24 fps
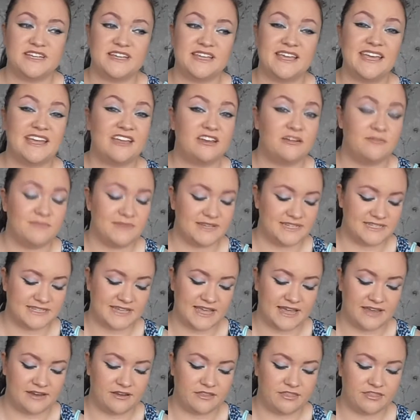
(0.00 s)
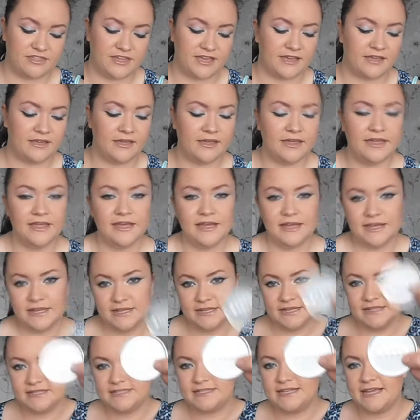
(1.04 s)
a hit and miss kind of thing.
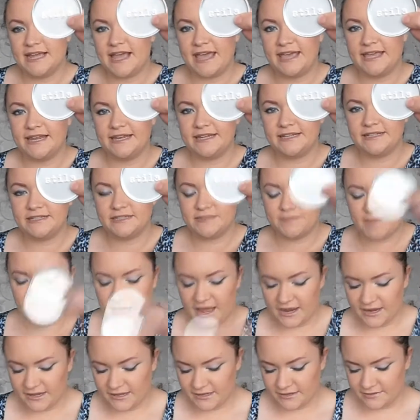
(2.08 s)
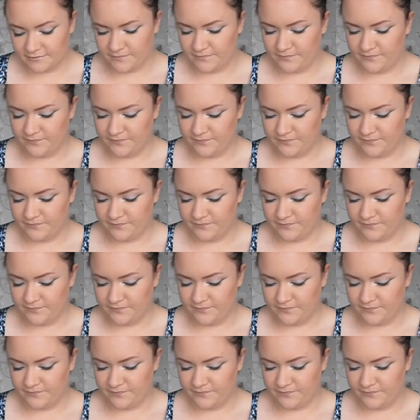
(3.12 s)
So you get your little palette,